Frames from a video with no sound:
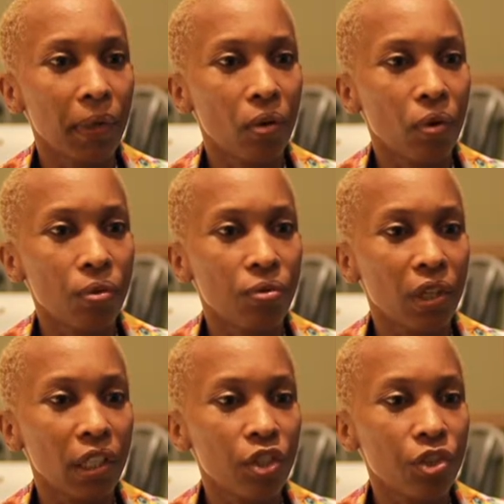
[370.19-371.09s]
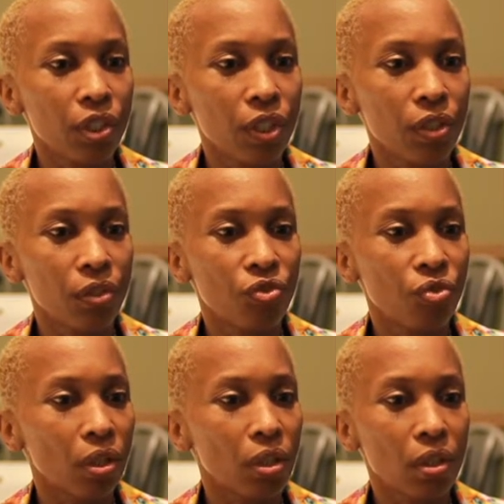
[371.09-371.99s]
may cause religious,
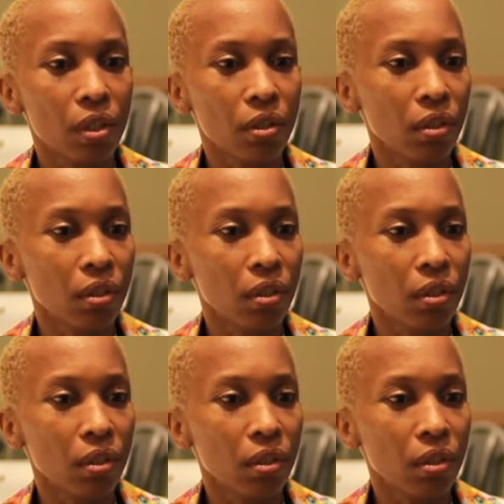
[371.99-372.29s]
gender,